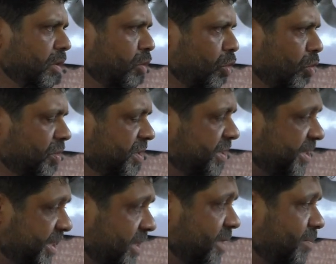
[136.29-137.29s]
nor was
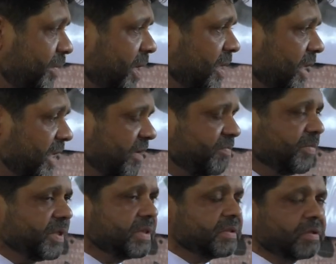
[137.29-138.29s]
it set up by the
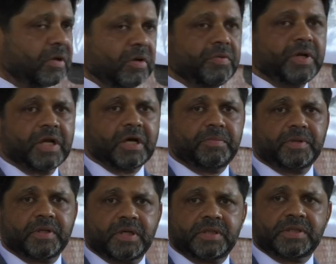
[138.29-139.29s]
government, the colonial
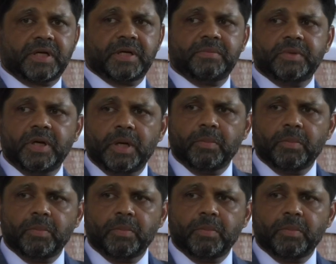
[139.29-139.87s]
government at that time,